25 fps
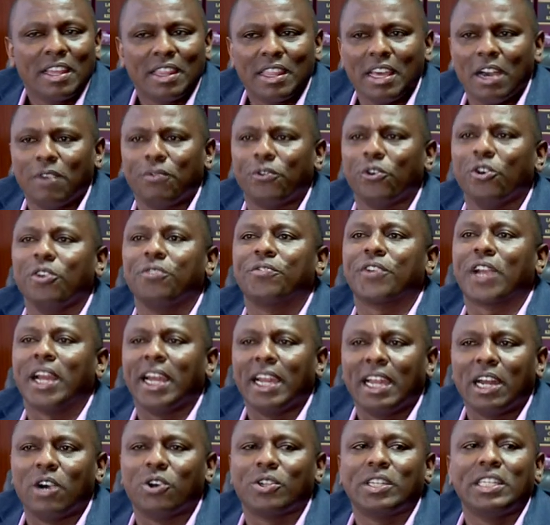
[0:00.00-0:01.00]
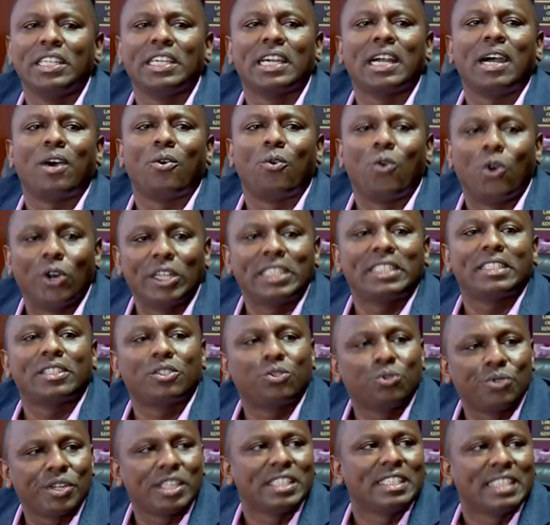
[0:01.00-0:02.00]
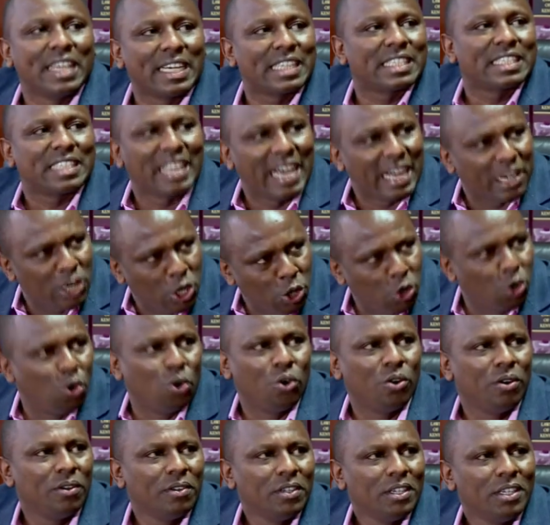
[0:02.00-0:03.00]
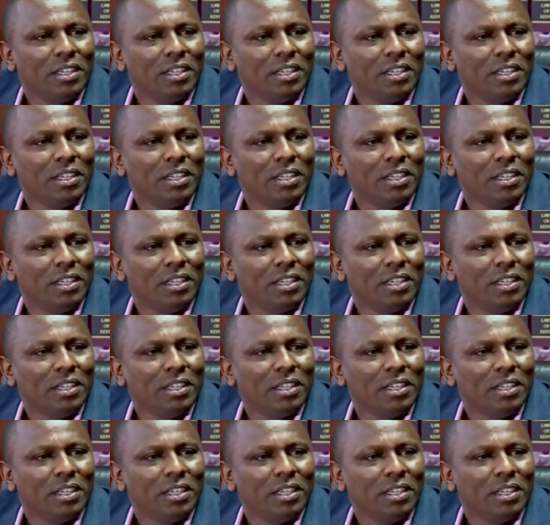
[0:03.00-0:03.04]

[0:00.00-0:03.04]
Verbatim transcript: Therefore, if Raila Odinga wanted to reject that law,